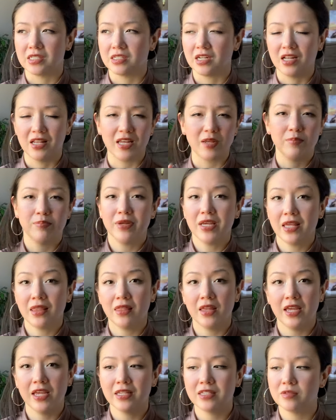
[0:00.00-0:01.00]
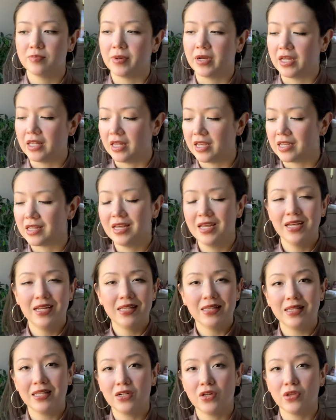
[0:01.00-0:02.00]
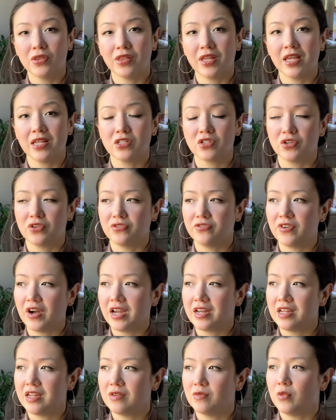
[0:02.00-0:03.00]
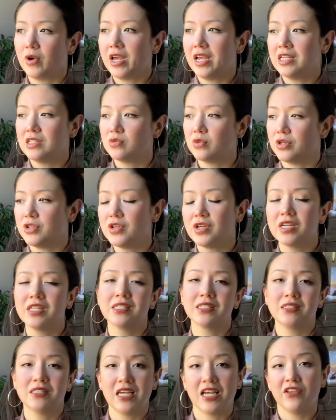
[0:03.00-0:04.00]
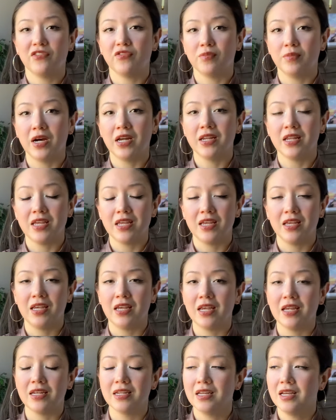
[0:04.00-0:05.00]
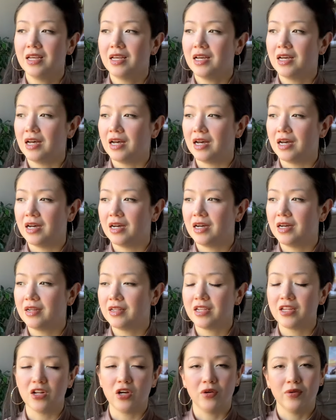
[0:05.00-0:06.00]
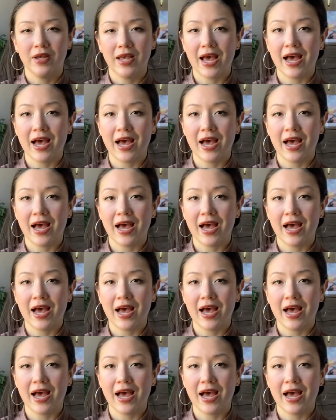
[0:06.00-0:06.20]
not like big things, but like little things, or finding ways where you can save money and, you know,